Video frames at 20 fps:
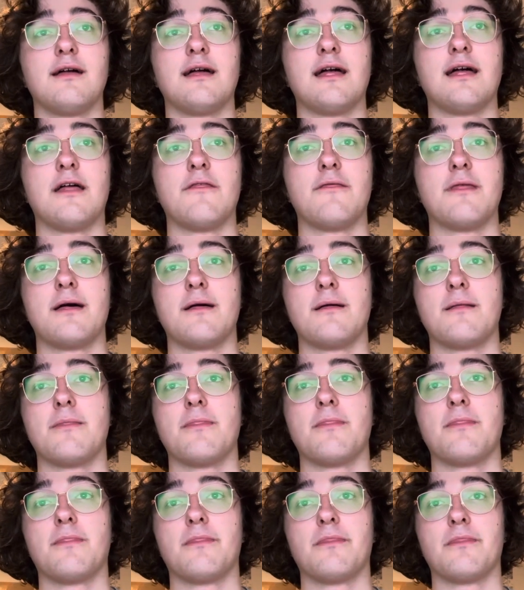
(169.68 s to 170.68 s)
And
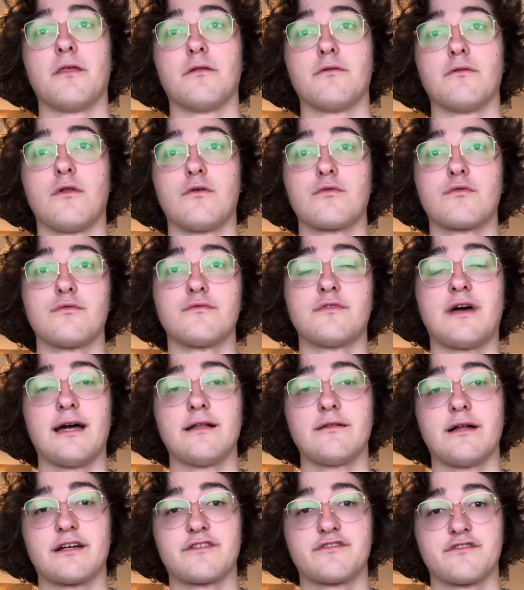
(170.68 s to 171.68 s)
then the local
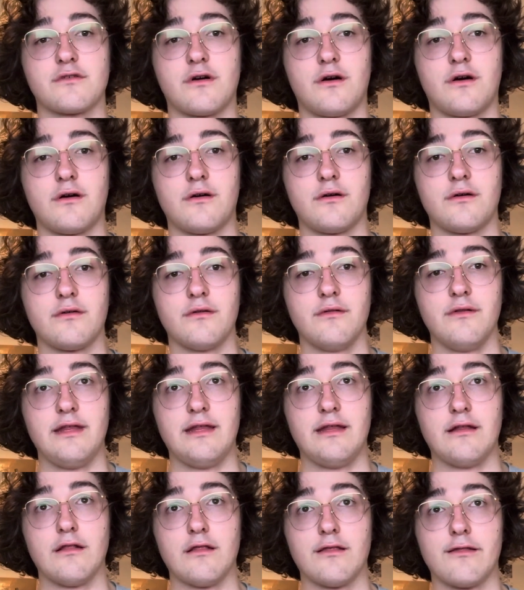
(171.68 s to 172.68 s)
dialects are all
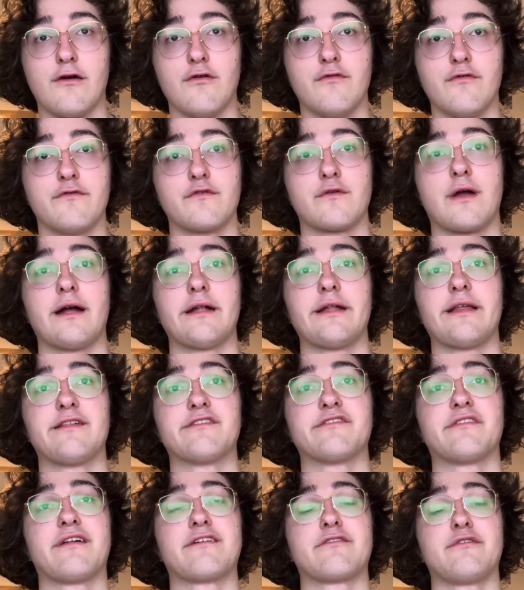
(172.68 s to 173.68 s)
the low
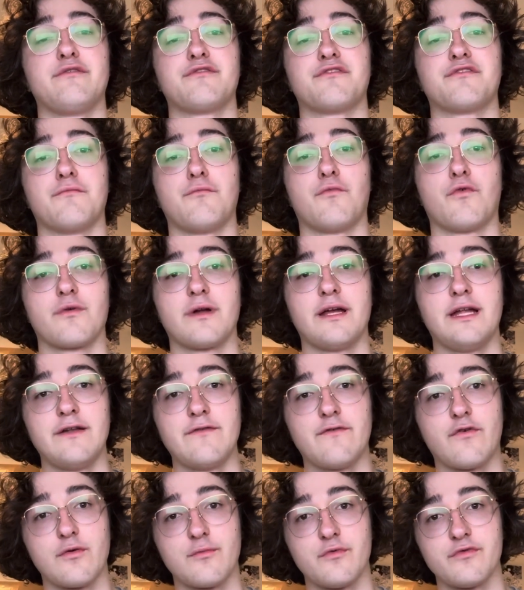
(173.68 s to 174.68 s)
varieties, and they're used in more
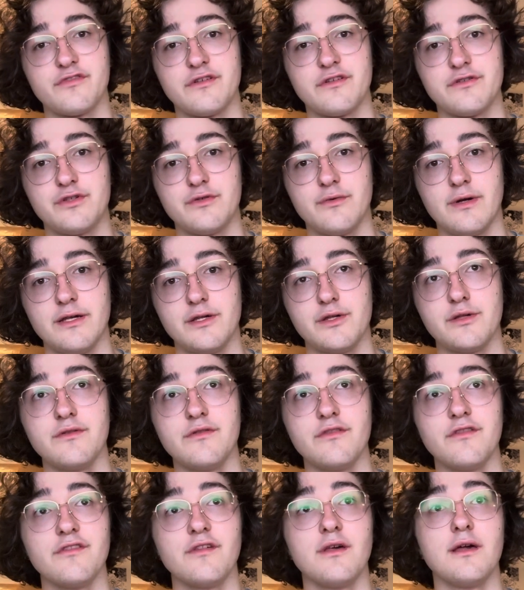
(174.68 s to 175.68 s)
informal
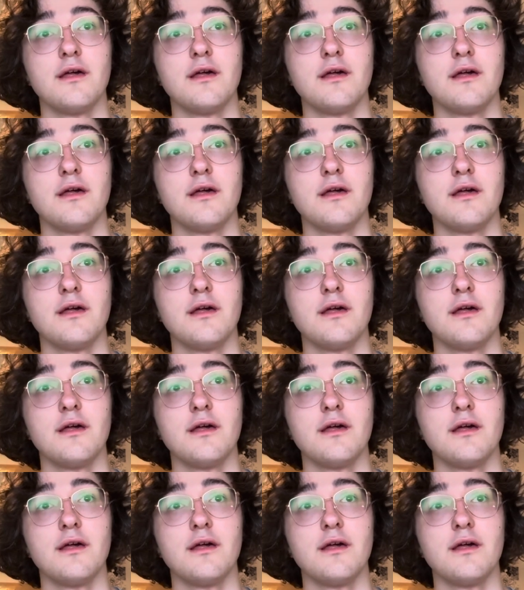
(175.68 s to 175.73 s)
situations,